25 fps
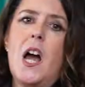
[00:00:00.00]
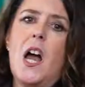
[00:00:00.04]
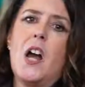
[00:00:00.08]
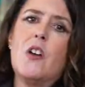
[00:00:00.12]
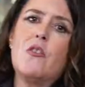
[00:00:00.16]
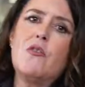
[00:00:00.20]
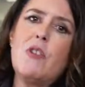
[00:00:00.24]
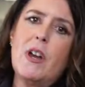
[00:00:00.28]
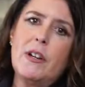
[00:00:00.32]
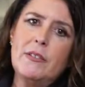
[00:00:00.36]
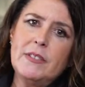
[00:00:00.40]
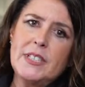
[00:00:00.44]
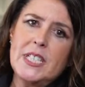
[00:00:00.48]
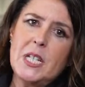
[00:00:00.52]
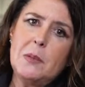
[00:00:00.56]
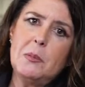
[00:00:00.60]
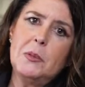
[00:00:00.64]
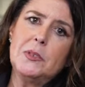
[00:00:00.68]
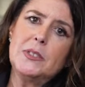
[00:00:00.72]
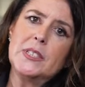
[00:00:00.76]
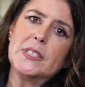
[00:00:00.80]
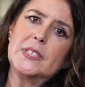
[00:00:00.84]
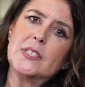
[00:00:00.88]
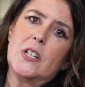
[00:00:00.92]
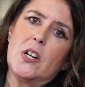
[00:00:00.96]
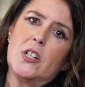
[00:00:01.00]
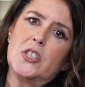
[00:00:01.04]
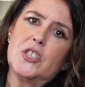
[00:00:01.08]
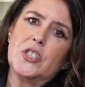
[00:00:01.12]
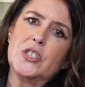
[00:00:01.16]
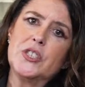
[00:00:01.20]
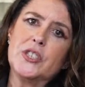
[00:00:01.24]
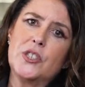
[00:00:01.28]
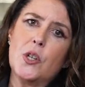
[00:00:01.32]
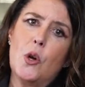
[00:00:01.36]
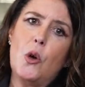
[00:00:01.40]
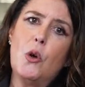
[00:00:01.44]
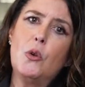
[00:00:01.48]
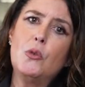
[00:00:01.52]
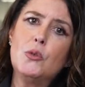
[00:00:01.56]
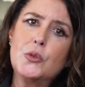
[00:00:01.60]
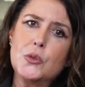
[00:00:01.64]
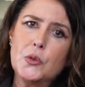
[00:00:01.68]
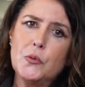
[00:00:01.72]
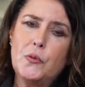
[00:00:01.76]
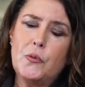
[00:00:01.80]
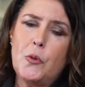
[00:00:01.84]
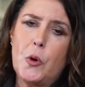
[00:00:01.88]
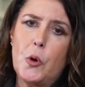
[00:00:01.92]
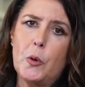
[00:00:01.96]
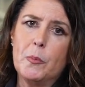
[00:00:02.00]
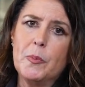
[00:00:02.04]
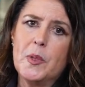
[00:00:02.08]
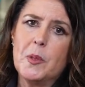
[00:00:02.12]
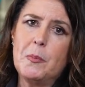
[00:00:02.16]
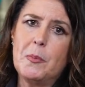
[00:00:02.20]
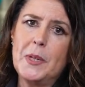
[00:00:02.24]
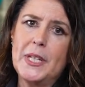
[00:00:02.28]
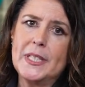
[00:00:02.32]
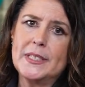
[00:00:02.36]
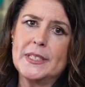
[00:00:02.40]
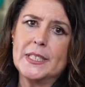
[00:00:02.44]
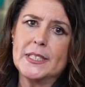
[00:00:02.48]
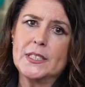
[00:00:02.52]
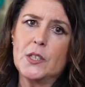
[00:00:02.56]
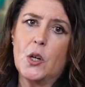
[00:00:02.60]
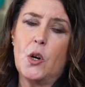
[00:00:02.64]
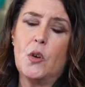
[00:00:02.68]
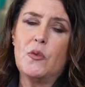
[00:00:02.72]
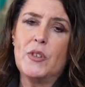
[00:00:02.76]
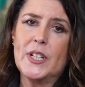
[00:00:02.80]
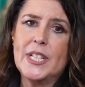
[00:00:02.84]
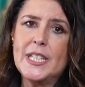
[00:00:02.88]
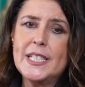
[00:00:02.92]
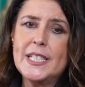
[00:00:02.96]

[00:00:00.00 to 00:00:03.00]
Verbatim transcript: Our roundtable discussions also formed the basis of an